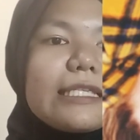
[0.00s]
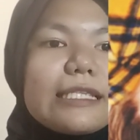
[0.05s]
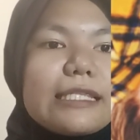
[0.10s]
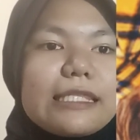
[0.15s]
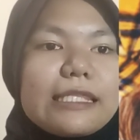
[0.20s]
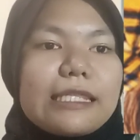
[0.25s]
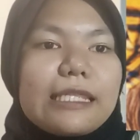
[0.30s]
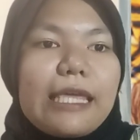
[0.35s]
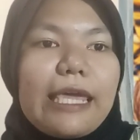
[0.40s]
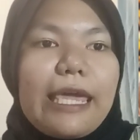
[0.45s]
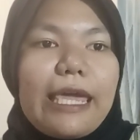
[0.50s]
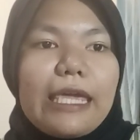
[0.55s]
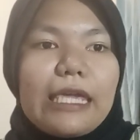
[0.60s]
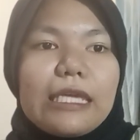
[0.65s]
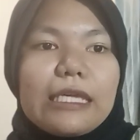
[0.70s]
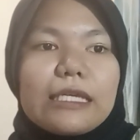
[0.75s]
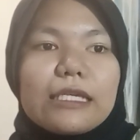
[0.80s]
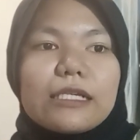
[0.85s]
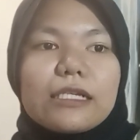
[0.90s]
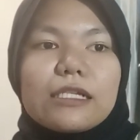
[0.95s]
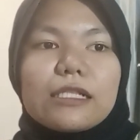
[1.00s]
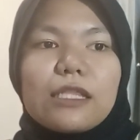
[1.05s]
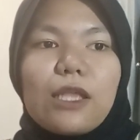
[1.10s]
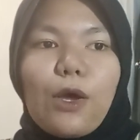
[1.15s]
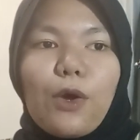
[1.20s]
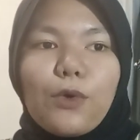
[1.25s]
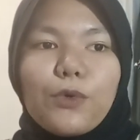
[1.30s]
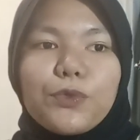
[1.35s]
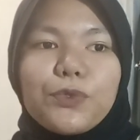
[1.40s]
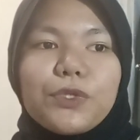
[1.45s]
stay
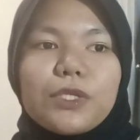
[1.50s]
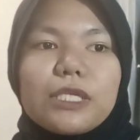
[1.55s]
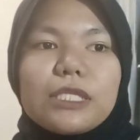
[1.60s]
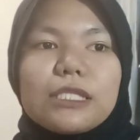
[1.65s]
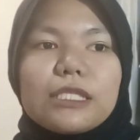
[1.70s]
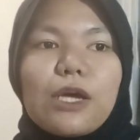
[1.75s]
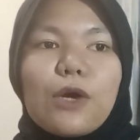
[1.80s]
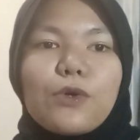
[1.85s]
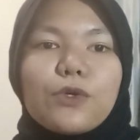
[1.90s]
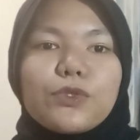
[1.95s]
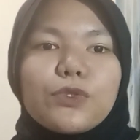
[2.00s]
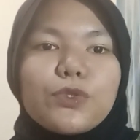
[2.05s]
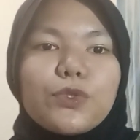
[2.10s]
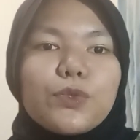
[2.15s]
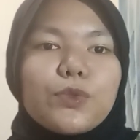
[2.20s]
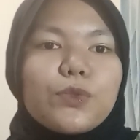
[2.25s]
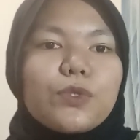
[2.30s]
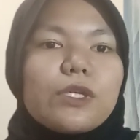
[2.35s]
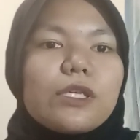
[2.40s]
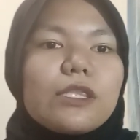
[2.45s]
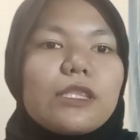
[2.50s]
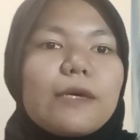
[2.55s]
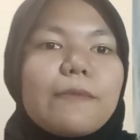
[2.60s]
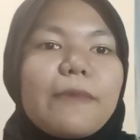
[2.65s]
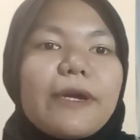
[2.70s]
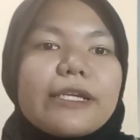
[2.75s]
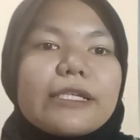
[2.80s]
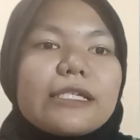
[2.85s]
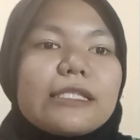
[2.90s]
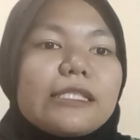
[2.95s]
close enough to the
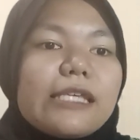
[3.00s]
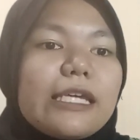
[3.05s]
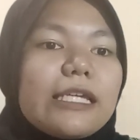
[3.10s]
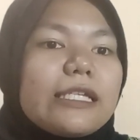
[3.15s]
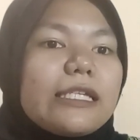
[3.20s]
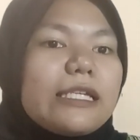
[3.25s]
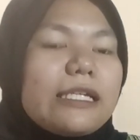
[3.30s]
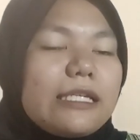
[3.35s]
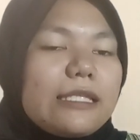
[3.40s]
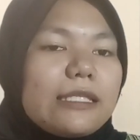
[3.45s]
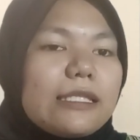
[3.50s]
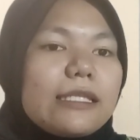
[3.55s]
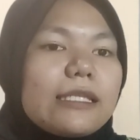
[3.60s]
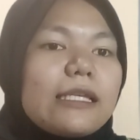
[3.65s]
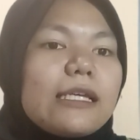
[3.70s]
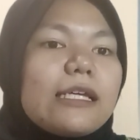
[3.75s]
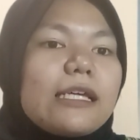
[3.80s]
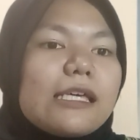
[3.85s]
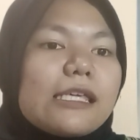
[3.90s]
market actions,